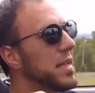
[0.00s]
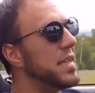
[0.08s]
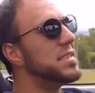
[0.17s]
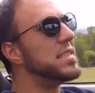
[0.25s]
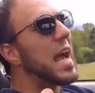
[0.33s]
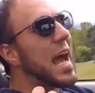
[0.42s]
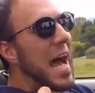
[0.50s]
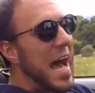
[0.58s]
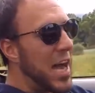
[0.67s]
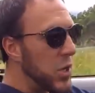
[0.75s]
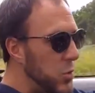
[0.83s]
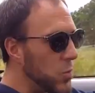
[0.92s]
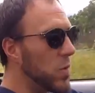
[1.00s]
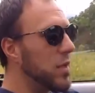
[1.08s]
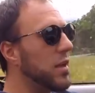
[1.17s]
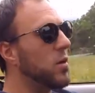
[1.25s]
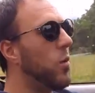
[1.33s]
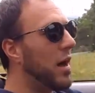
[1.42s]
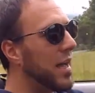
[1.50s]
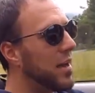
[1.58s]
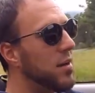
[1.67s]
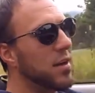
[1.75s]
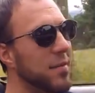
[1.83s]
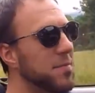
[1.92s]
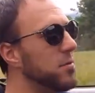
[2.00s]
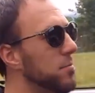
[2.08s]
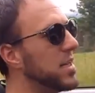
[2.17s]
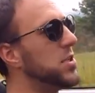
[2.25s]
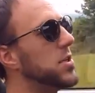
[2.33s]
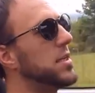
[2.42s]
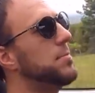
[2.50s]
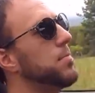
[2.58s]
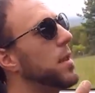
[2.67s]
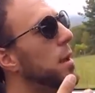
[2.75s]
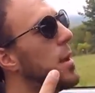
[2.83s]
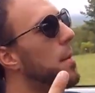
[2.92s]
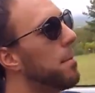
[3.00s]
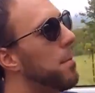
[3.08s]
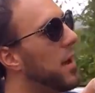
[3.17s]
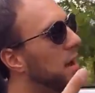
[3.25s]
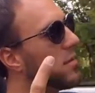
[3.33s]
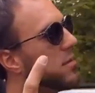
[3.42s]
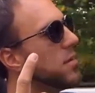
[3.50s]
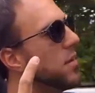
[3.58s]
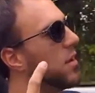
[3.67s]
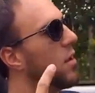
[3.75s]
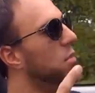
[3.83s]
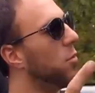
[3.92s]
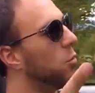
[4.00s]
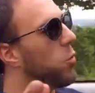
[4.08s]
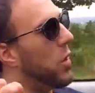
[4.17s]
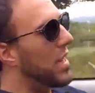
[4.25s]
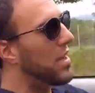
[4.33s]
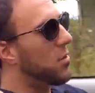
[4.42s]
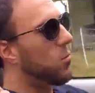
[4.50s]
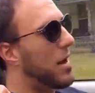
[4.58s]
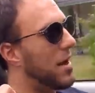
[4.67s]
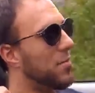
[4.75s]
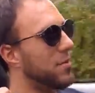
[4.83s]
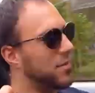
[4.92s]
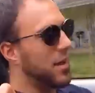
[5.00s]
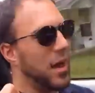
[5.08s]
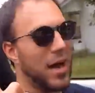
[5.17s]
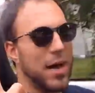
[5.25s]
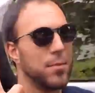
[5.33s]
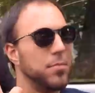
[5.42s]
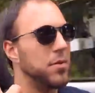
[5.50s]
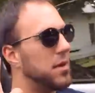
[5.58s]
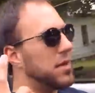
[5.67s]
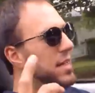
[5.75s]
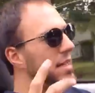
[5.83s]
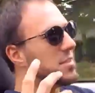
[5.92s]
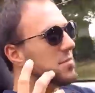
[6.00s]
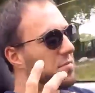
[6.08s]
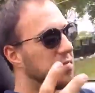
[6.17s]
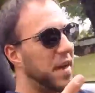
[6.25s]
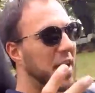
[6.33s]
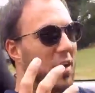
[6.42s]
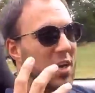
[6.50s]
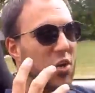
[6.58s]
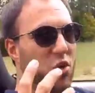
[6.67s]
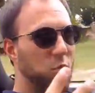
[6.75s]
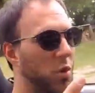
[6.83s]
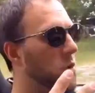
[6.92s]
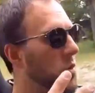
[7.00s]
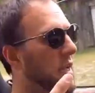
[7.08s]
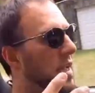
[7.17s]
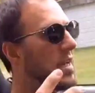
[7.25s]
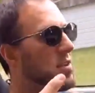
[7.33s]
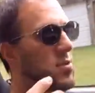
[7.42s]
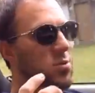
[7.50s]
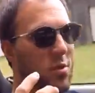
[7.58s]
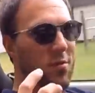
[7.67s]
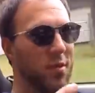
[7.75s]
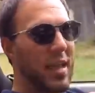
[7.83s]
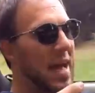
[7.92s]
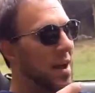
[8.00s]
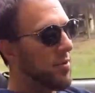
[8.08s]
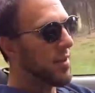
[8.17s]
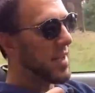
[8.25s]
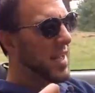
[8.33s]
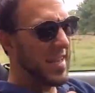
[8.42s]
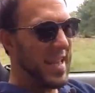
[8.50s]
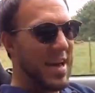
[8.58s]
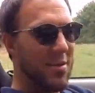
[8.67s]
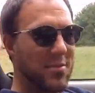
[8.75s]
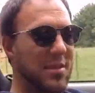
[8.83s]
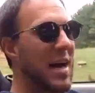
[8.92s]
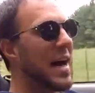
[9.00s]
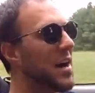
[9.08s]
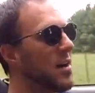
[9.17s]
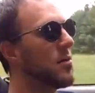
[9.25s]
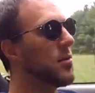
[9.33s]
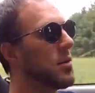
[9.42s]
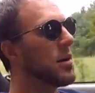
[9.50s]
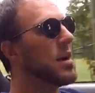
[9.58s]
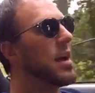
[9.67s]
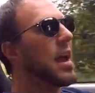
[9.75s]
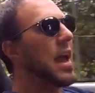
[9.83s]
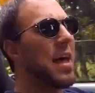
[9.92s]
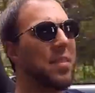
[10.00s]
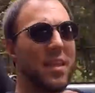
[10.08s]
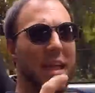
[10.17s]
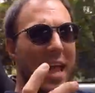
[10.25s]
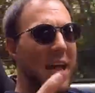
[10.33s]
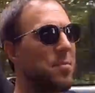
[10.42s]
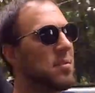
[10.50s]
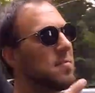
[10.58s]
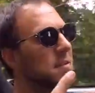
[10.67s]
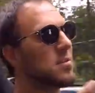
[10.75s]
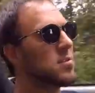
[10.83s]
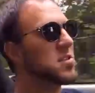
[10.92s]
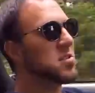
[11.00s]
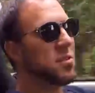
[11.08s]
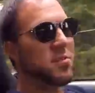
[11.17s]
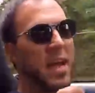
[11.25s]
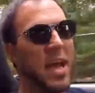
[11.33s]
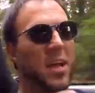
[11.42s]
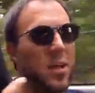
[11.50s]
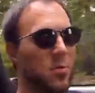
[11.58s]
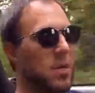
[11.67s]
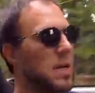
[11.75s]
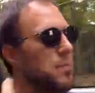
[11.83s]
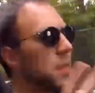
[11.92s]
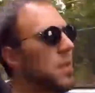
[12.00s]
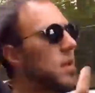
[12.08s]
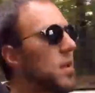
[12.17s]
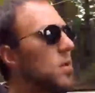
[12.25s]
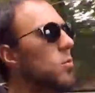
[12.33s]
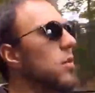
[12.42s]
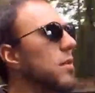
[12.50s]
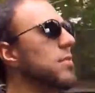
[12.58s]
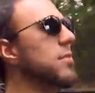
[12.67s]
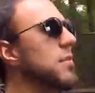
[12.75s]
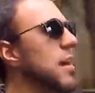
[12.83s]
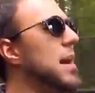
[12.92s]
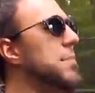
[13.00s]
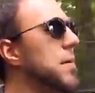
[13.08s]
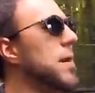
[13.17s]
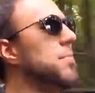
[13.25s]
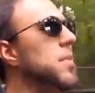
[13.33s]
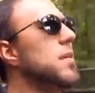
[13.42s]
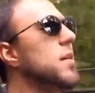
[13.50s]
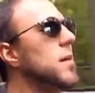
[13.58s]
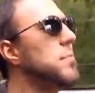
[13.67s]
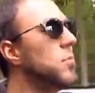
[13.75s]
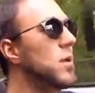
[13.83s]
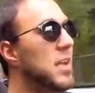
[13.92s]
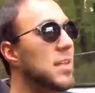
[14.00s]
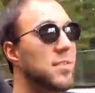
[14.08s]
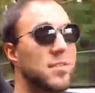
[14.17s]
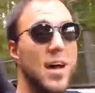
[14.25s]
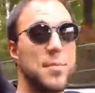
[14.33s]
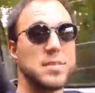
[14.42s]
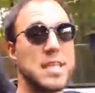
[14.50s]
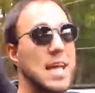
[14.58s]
it is actually quieter if you measured it, but the wind around the top is very drony and sort of loud, like a loud tire roar, and the cabin feels sort of echoey with the top up. But when you get the top